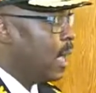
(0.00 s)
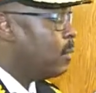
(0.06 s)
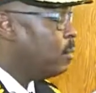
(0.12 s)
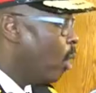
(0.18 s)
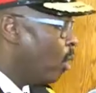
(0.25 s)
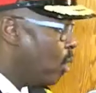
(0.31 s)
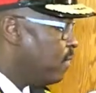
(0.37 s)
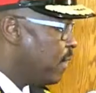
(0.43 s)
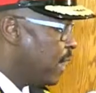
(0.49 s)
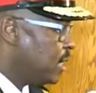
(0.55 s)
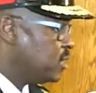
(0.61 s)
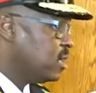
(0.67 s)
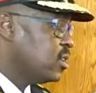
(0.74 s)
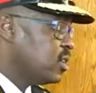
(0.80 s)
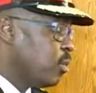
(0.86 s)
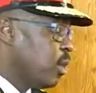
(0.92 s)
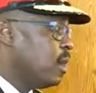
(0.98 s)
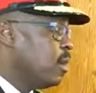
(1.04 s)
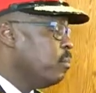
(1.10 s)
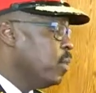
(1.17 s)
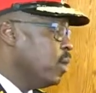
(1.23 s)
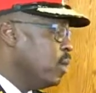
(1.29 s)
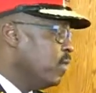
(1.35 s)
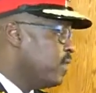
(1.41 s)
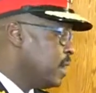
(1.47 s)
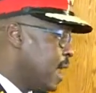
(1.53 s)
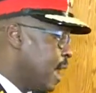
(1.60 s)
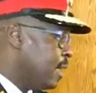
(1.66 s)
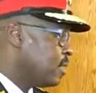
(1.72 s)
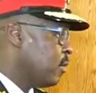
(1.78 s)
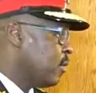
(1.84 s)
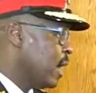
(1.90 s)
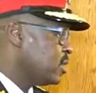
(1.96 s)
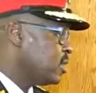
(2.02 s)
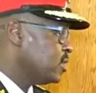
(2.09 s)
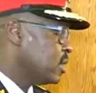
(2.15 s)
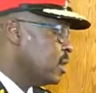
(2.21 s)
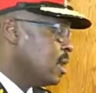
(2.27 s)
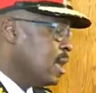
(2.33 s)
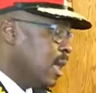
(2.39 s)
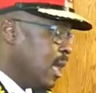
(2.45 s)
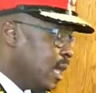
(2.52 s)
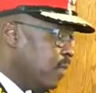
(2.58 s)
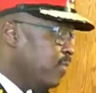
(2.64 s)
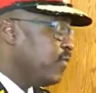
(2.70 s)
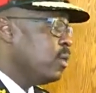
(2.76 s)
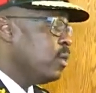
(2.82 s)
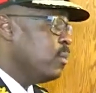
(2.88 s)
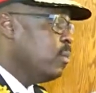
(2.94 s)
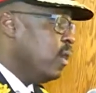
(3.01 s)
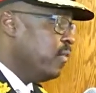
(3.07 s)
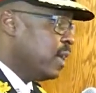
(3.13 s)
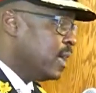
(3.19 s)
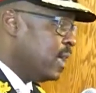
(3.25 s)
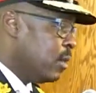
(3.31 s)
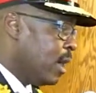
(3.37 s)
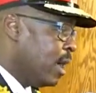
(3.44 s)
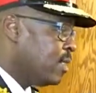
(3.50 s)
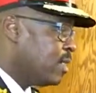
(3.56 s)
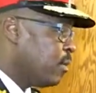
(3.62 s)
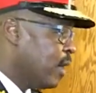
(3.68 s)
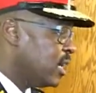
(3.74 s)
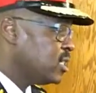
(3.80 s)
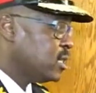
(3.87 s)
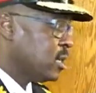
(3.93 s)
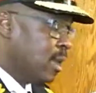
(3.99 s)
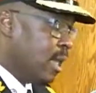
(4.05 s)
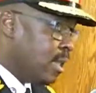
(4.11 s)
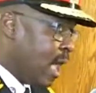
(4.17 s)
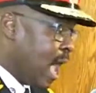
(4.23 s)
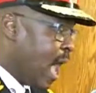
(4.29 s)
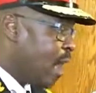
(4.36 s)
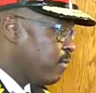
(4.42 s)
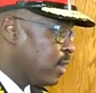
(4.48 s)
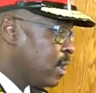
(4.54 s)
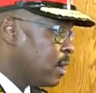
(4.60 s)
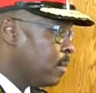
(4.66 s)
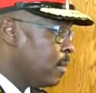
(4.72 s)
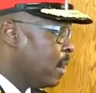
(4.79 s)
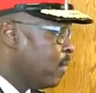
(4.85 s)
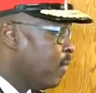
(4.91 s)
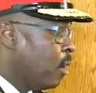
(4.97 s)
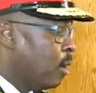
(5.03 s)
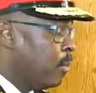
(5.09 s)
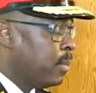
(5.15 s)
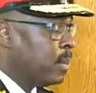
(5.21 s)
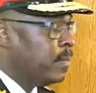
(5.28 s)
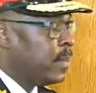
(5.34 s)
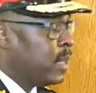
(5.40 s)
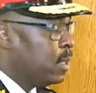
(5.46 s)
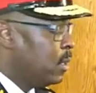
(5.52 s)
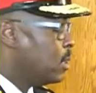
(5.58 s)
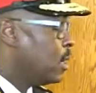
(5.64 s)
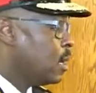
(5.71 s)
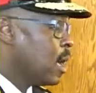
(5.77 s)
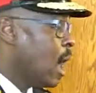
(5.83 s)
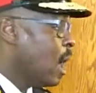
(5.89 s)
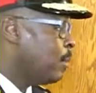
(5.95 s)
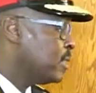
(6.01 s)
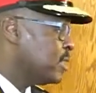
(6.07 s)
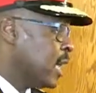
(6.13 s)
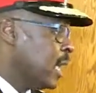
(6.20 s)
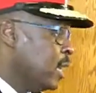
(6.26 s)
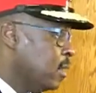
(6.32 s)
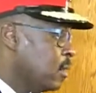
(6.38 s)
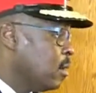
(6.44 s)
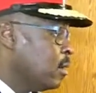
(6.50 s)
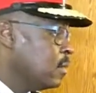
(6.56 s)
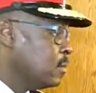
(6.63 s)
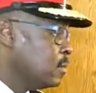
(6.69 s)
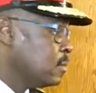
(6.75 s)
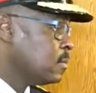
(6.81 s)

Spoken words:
and motivation to want to move in that direction. And if you're moving in the right direction and you have a little bit of hope, you can accomplish anything.